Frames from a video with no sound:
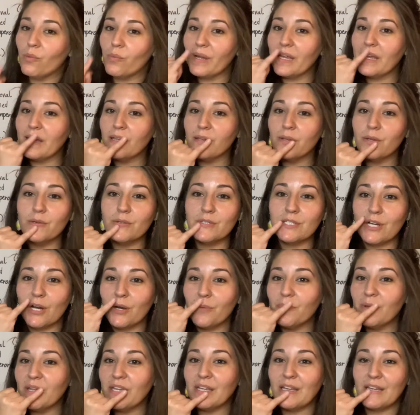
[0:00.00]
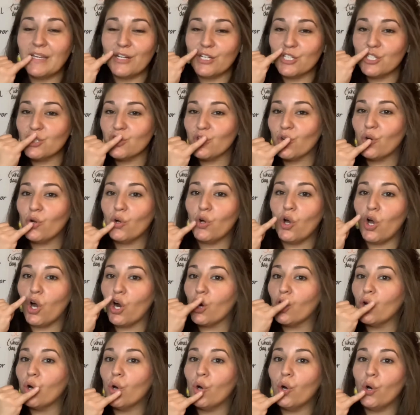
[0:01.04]
we used our pinky to circle
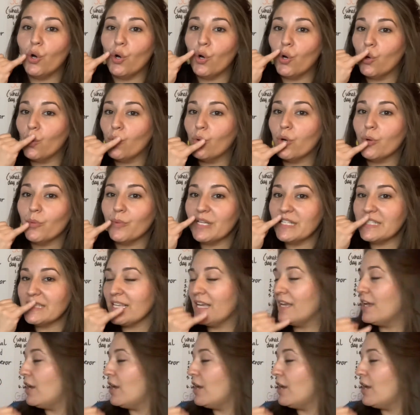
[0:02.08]
our O when we say